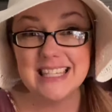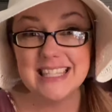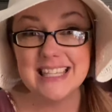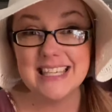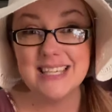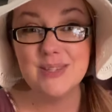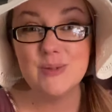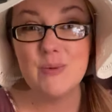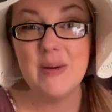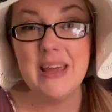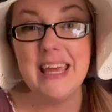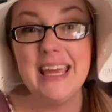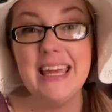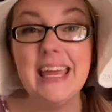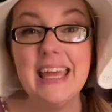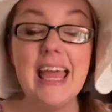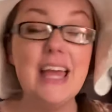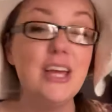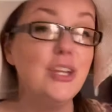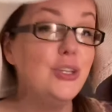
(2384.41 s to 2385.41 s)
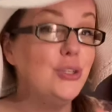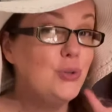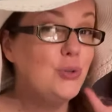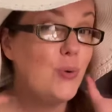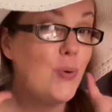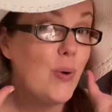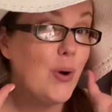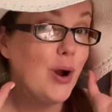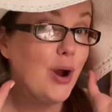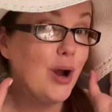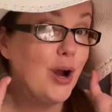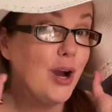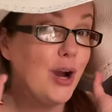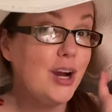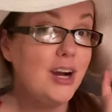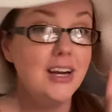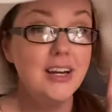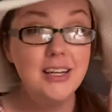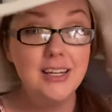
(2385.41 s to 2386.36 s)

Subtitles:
this week in your